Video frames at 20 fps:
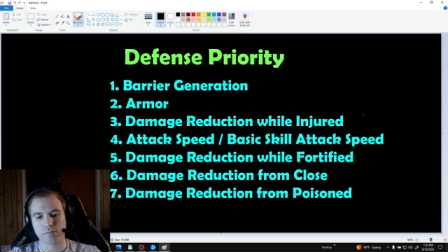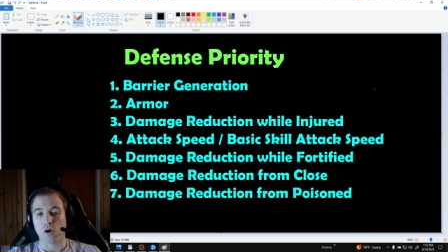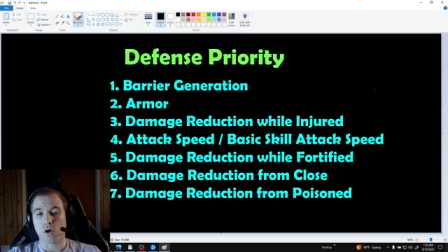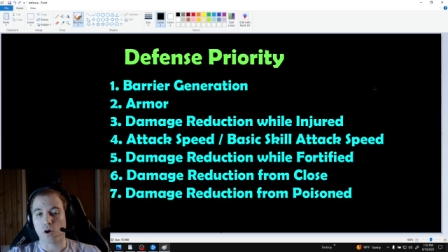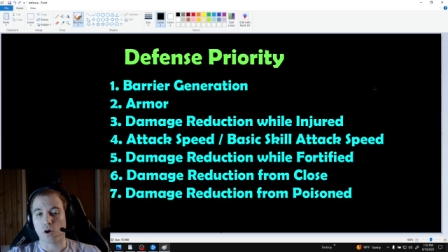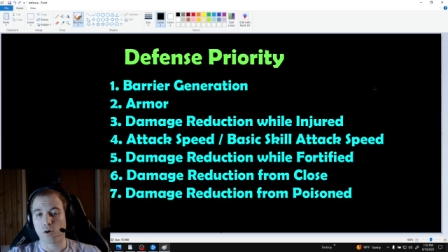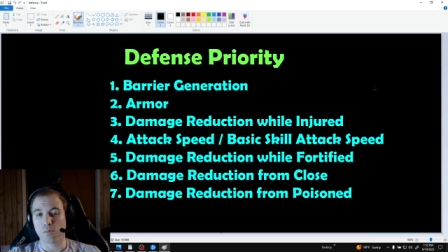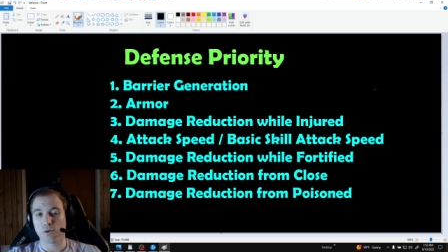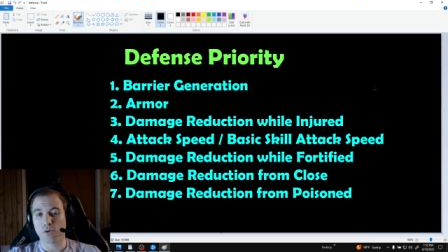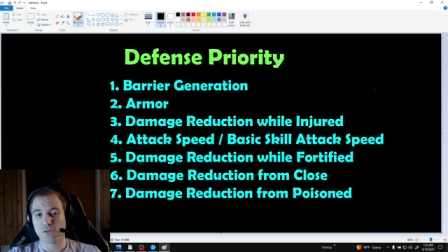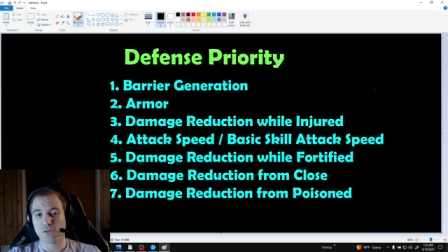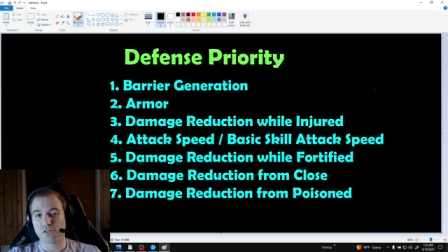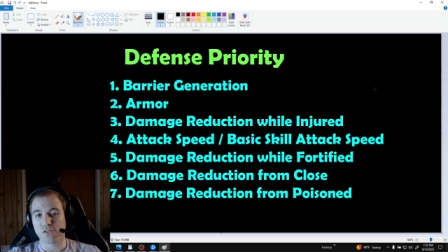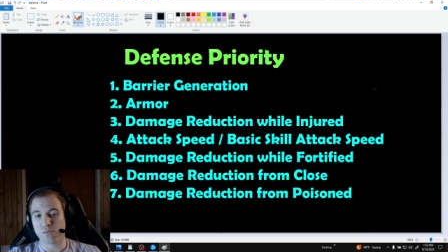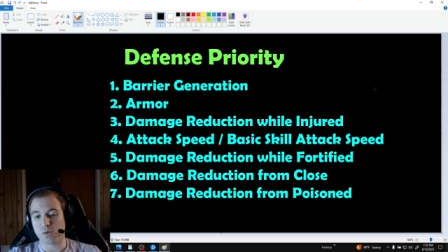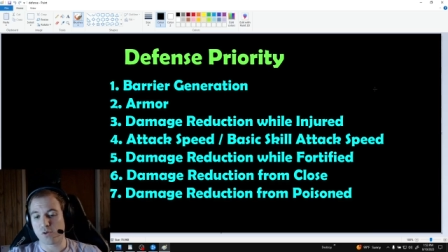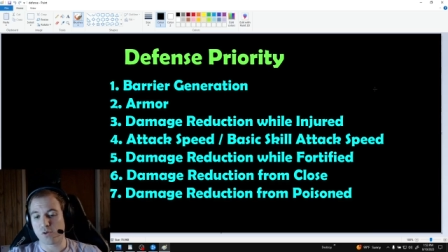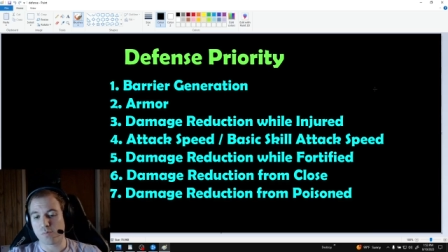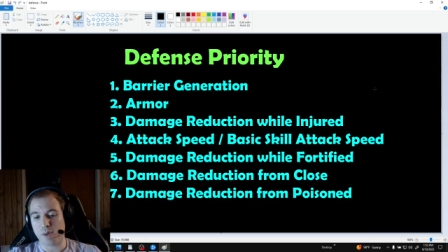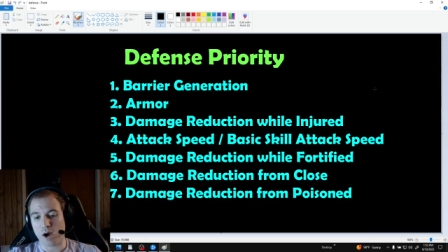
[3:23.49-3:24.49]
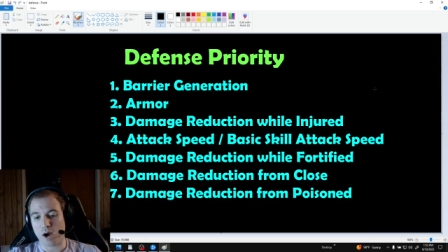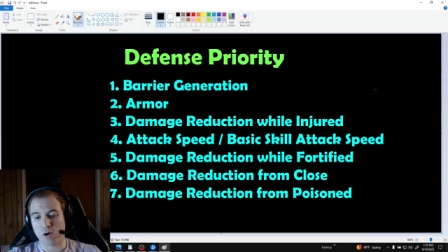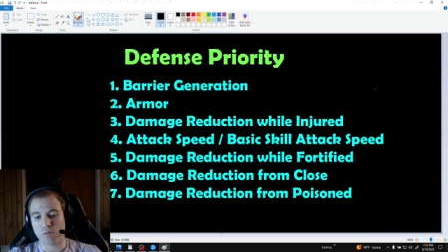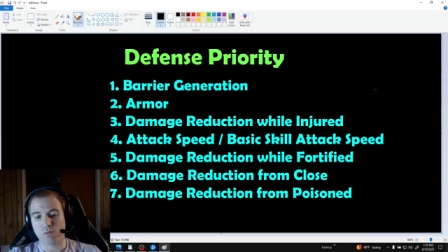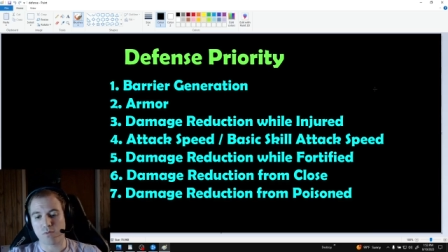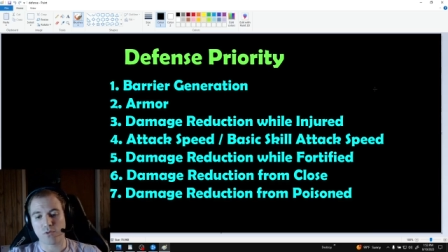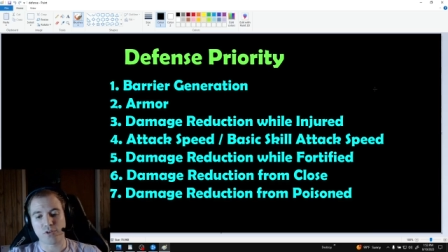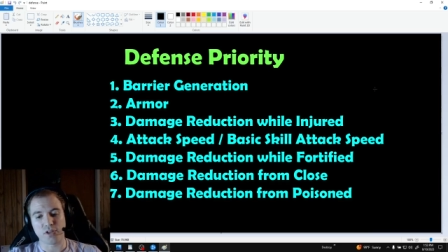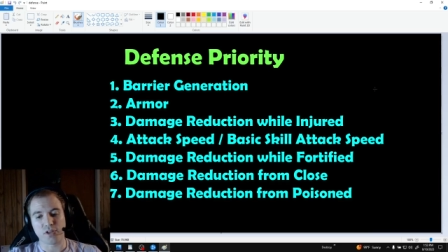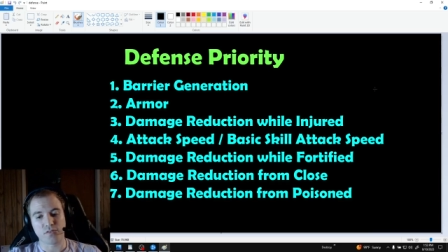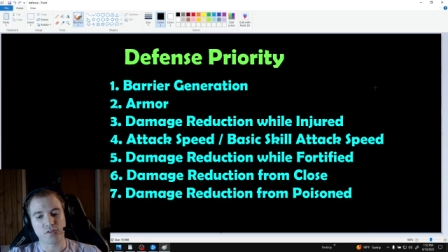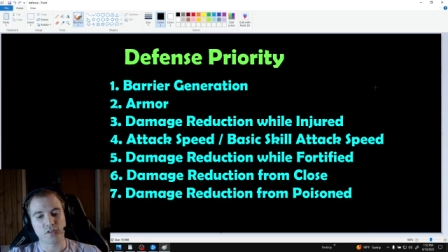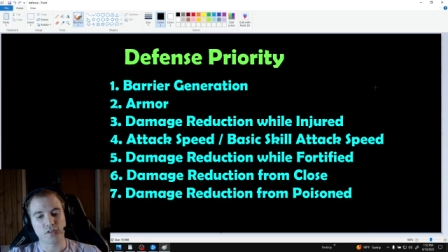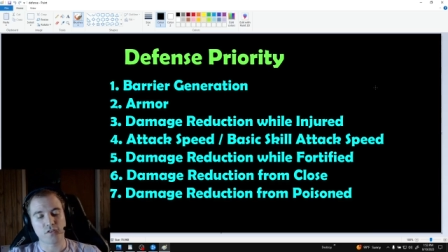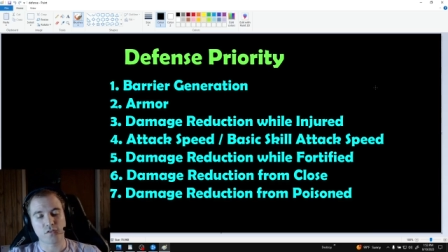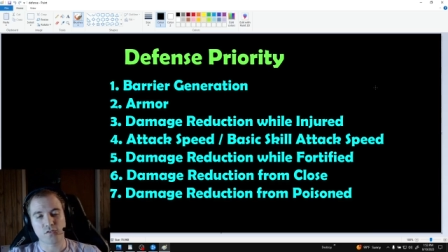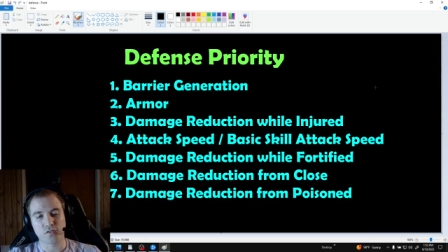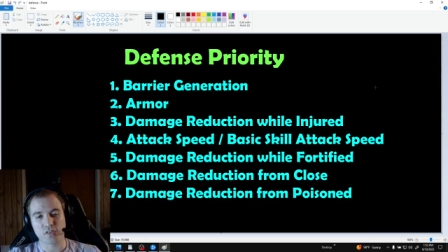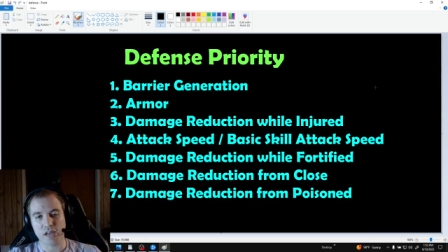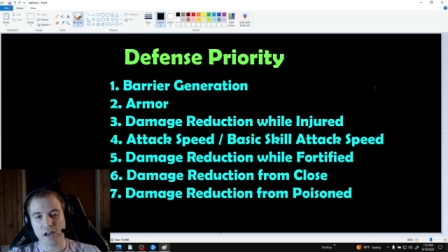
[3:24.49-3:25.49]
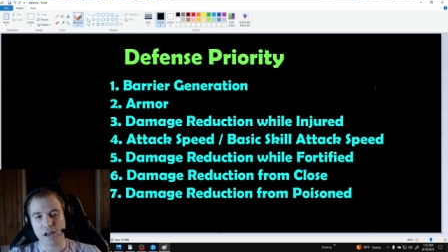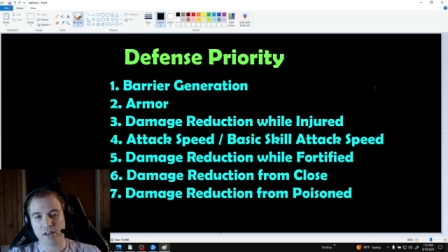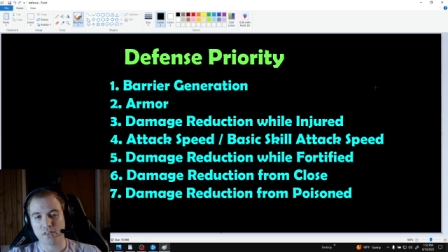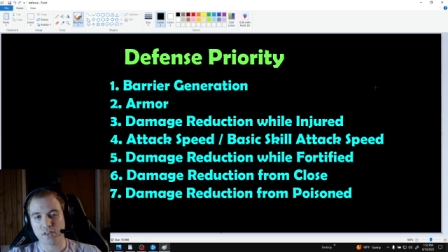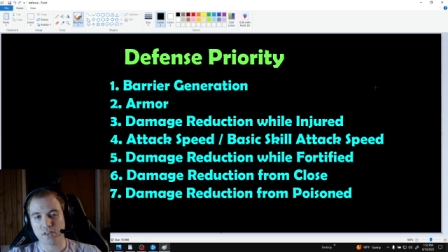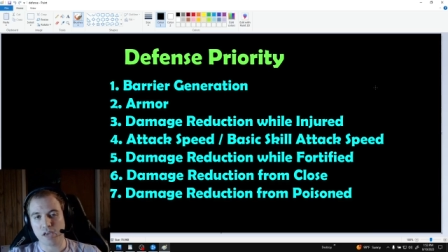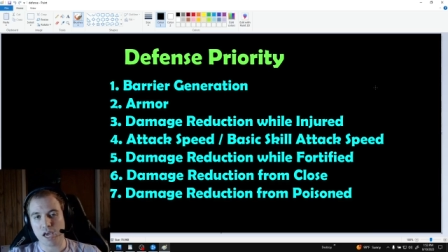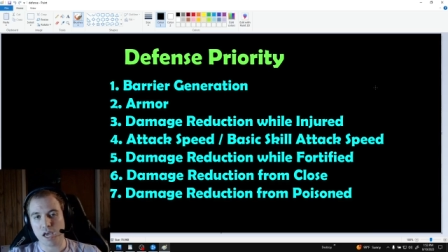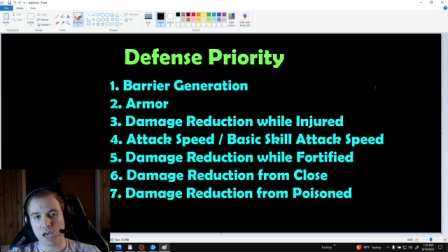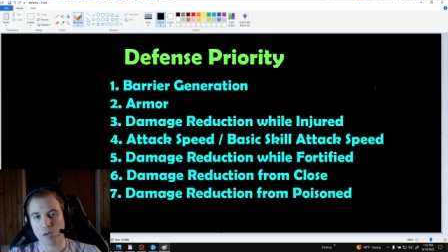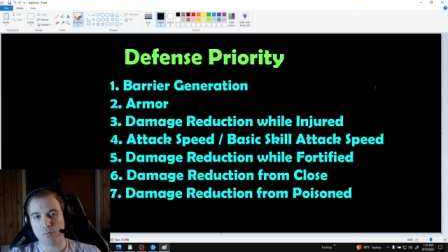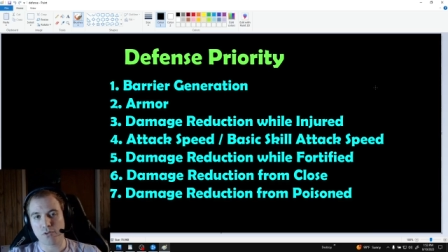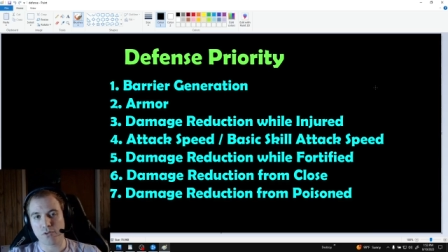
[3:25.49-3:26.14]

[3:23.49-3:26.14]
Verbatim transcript: Armor is the most powerful defensive stat in the game,